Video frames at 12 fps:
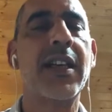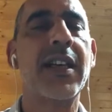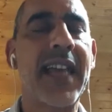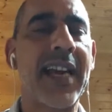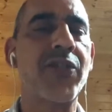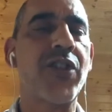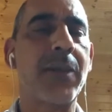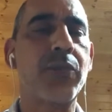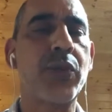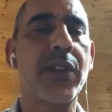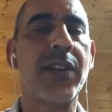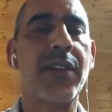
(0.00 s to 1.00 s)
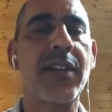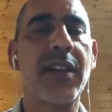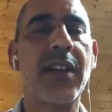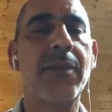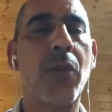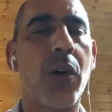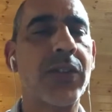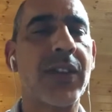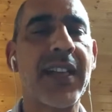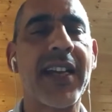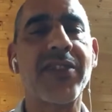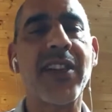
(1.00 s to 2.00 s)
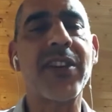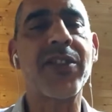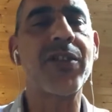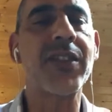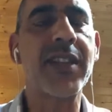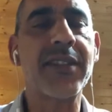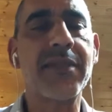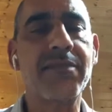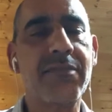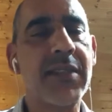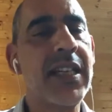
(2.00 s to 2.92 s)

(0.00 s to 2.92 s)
catch up with modernization